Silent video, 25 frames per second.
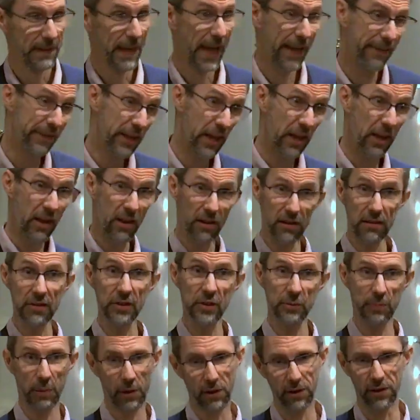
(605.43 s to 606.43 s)
And the
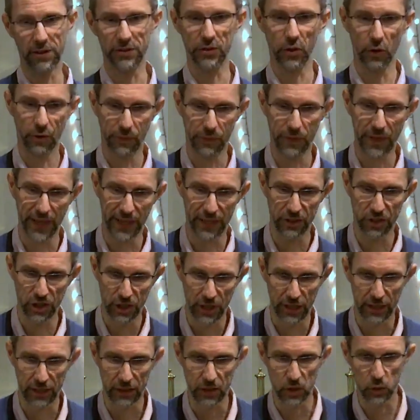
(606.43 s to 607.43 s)
last part of that
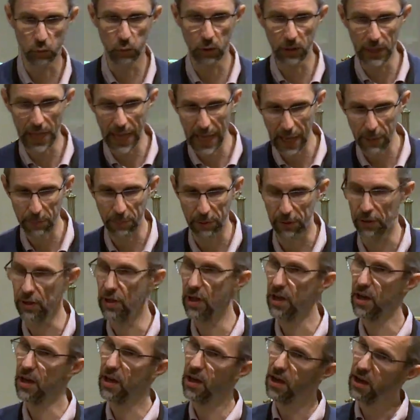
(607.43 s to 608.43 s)
change will happen
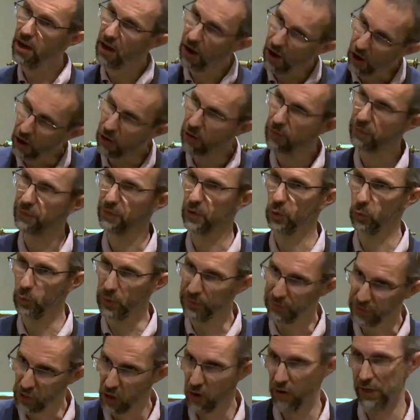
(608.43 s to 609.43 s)
after
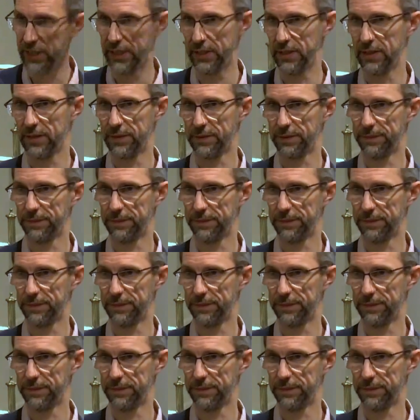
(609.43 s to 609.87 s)
we've died.